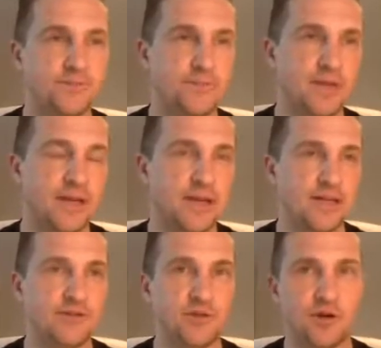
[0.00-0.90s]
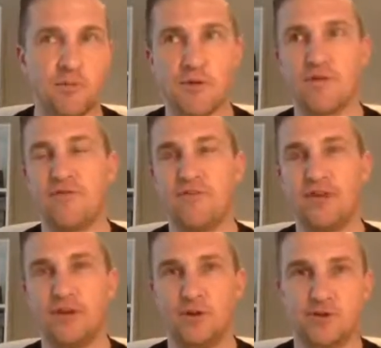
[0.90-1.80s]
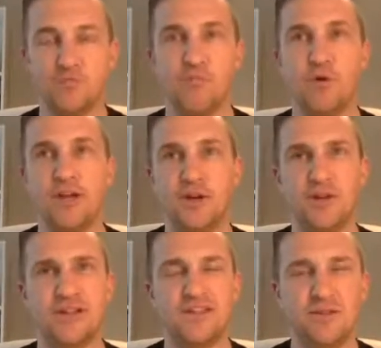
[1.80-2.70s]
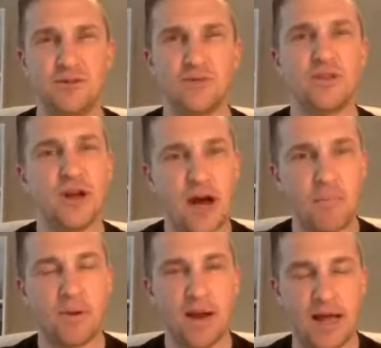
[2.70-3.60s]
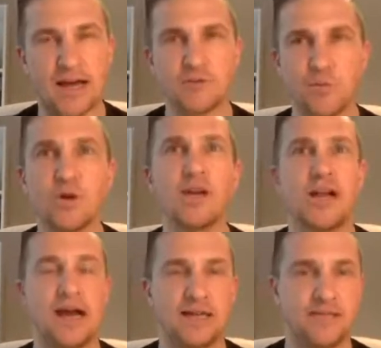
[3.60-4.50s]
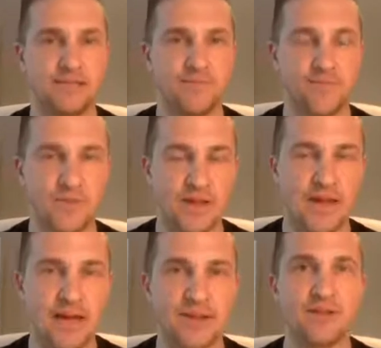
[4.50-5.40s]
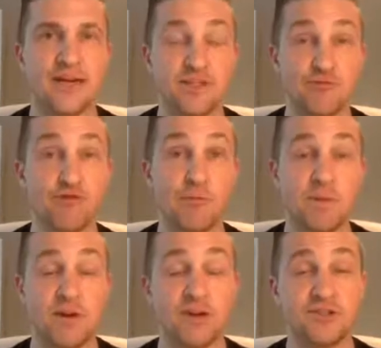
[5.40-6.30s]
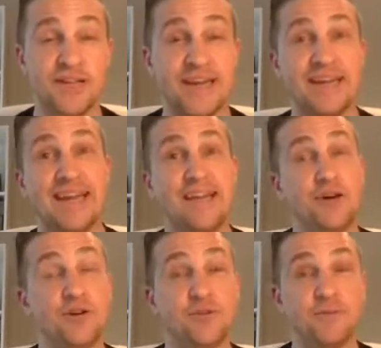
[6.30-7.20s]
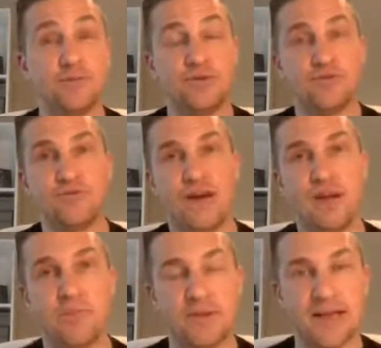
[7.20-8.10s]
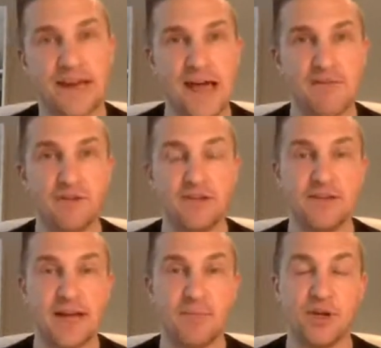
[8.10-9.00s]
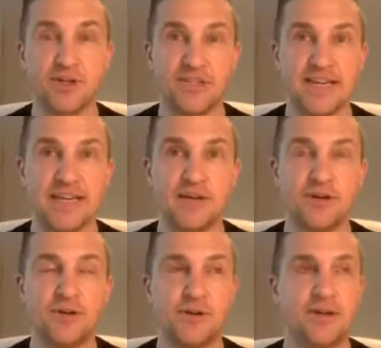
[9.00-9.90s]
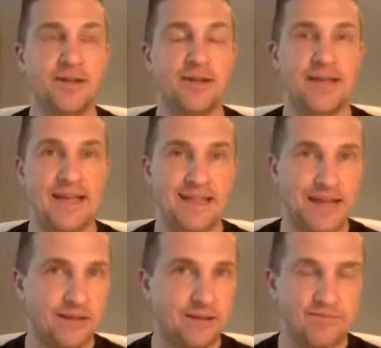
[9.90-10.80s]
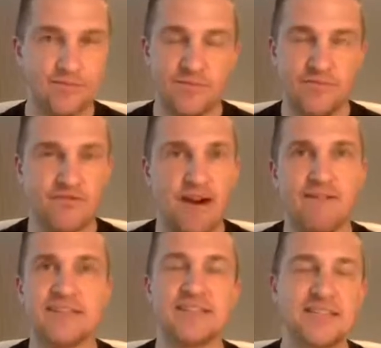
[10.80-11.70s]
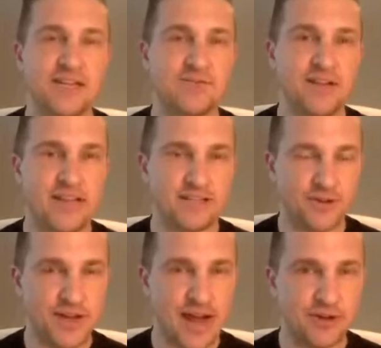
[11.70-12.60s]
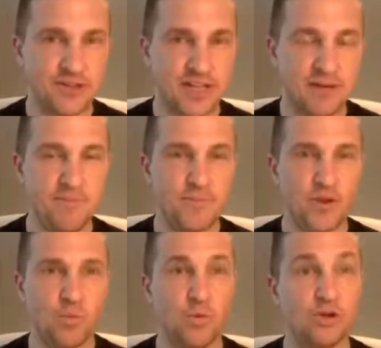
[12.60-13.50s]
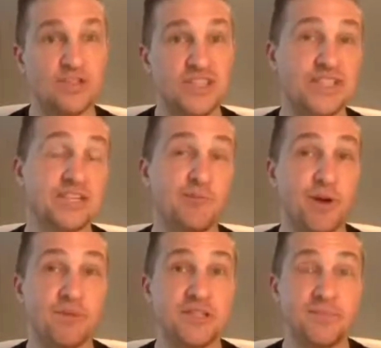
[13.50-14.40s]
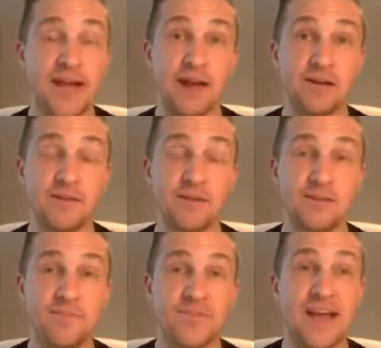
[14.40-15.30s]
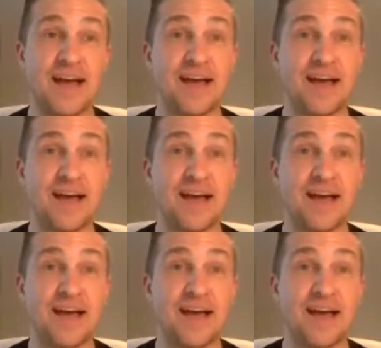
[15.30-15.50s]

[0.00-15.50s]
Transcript: and, and Geordan Murphy and Lewis Moody and all these you know top class, world class uh, international rugby players. And Leon was right up at that level. And, and because Leon in that very successful Leicester Tigers team won six premiership titles,